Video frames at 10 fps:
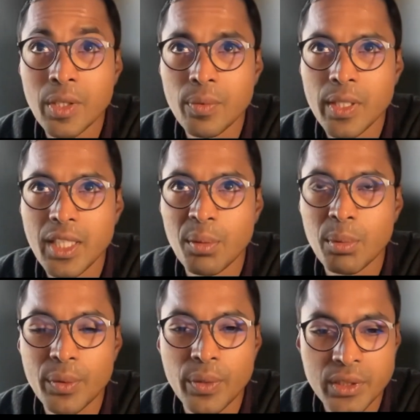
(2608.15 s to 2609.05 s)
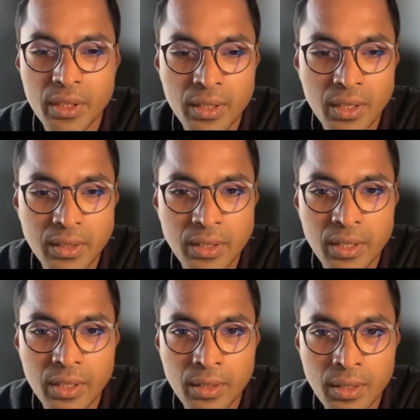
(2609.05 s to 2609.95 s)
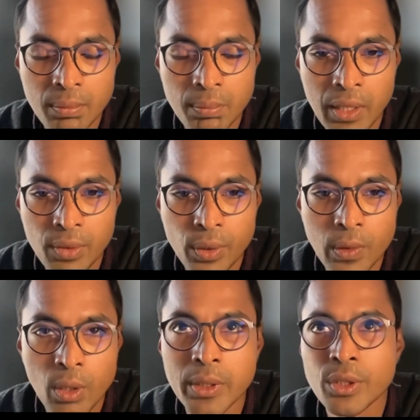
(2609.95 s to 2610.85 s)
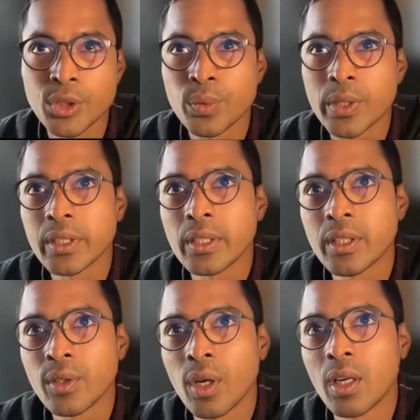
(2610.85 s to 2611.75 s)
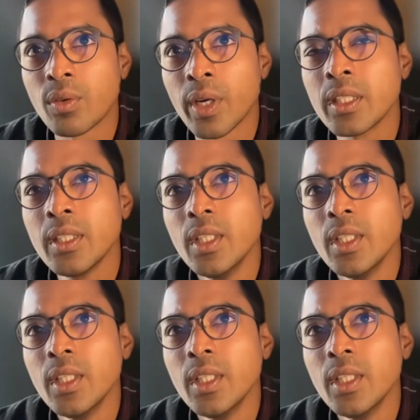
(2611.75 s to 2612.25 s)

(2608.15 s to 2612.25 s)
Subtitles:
very timely question considering the macroeconomic situations and all, right?